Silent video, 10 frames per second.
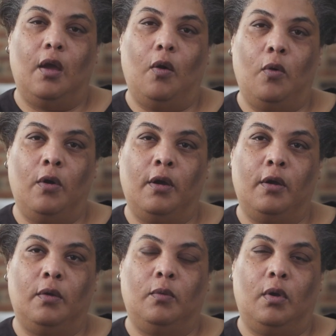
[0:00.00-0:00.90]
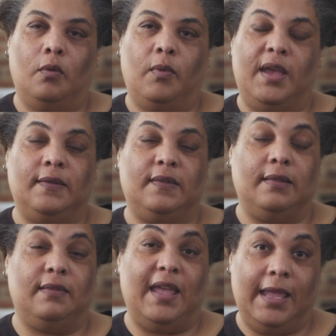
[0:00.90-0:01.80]
or ways
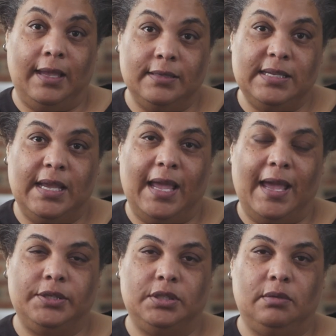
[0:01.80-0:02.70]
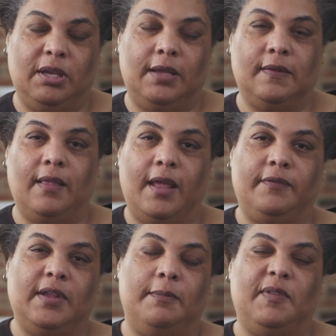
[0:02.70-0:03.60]
that they can take action because a lot
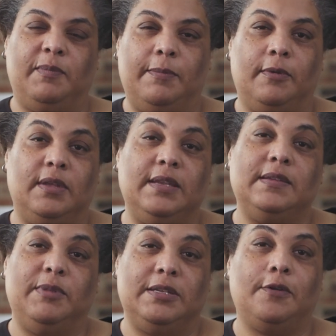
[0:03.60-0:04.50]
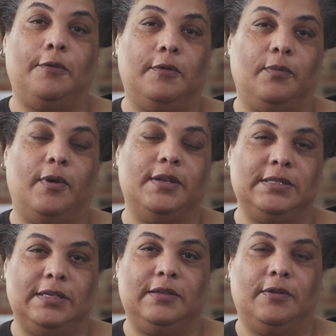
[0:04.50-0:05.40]
of times people need to be told
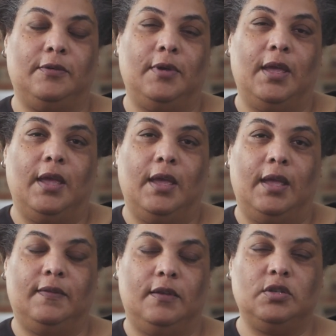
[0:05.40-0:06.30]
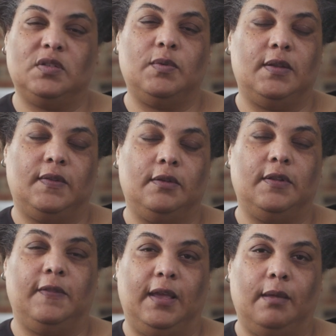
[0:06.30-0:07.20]
what to do. And so you just want to start
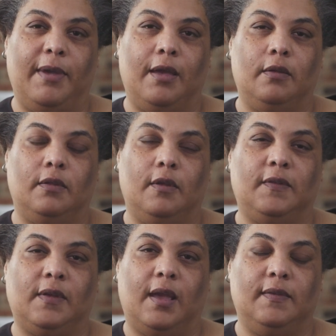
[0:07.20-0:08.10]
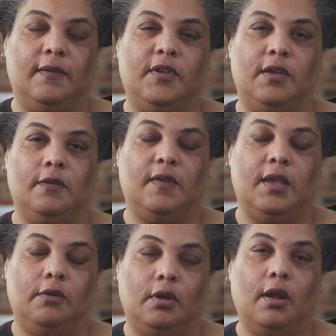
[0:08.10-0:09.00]
to think about those kinds of cues
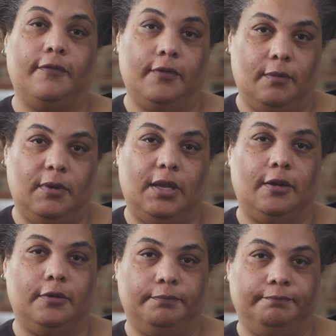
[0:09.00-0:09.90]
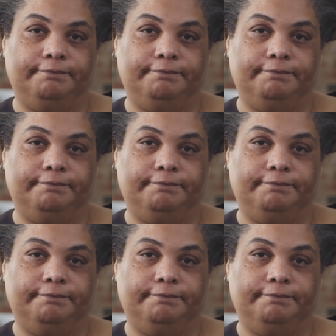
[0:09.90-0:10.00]
that you can offer the reader.